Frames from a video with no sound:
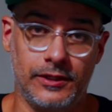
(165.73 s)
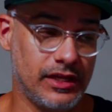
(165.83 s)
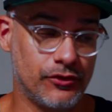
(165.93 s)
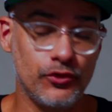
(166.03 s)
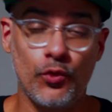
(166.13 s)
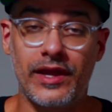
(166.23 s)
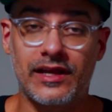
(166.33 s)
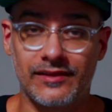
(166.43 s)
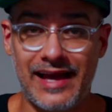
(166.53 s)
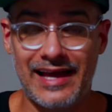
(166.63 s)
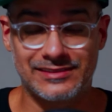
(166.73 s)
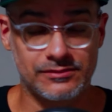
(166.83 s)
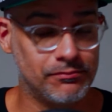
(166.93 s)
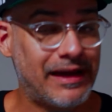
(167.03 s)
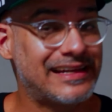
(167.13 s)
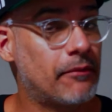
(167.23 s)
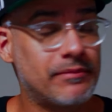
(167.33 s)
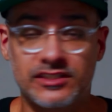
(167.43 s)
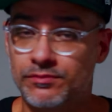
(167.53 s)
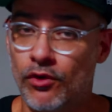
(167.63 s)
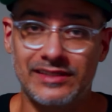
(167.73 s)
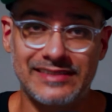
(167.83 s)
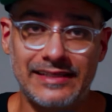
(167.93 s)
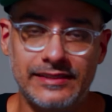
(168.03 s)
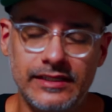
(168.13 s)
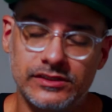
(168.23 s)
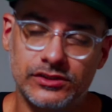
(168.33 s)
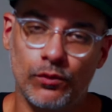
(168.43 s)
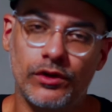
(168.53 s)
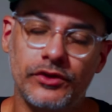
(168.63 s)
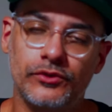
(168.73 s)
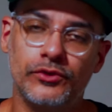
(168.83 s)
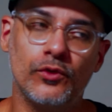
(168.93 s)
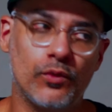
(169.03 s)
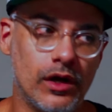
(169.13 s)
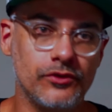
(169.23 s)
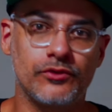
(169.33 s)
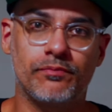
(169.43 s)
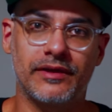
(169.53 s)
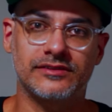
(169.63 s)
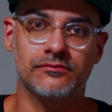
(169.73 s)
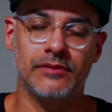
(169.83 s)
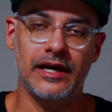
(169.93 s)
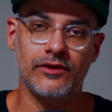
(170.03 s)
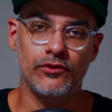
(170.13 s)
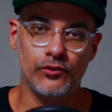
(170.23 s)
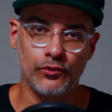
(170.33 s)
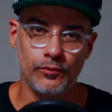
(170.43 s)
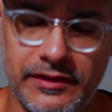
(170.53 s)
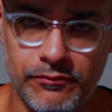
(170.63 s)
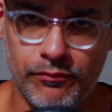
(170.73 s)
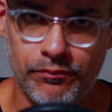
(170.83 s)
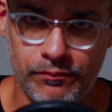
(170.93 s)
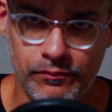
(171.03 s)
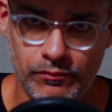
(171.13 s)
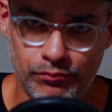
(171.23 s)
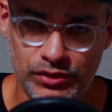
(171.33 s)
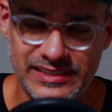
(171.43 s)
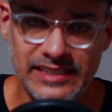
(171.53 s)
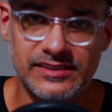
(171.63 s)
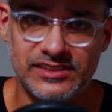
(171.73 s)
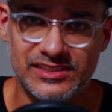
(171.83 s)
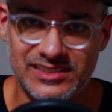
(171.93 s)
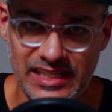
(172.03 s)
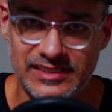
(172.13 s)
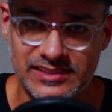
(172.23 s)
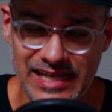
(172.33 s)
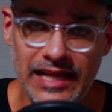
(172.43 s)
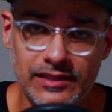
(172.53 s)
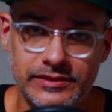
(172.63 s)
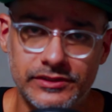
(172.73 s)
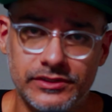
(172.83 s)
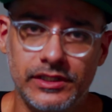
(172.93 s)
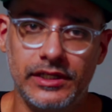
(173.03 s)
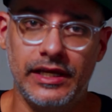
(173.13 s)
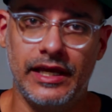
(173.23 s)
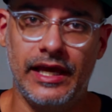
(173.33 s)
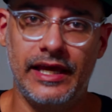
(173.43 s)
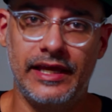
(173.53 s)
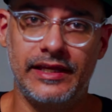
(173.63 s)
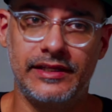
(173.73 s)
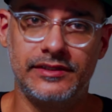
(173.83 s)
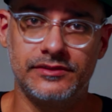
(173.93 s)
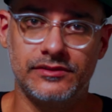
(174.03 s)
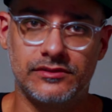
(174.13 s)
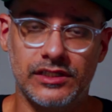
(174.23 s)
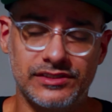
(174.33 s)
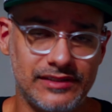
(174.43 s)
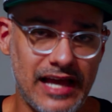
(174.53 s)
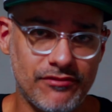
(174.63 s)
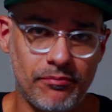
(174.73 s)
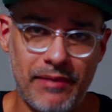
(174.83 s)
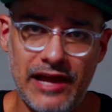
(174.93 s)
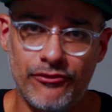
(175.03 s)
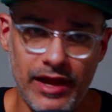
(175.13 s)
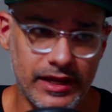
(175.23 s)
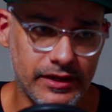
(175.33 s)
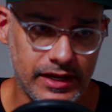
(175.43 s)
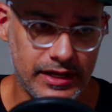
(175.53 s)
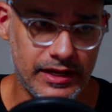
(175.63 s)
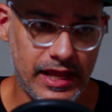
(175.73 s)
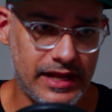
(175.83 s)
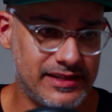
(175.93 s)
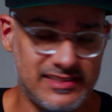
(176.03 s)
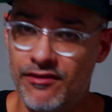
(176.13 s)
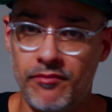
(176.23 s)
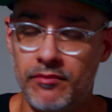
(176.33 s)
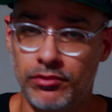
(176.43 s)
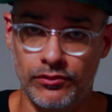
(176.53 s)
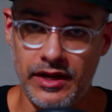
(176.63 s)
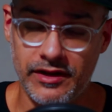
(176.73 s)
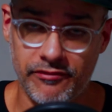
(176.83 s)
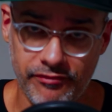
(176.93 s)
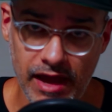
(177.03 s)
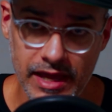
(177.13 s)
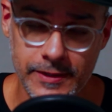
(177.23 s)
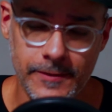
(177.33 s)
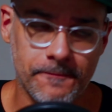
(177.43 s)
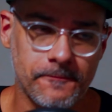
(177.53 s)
in a new weight class might not be the smartest idea. So what do you do? Well, you pick somebody who can present a slight challenge and doesn't have a bad record and, and has never been blown out in a fight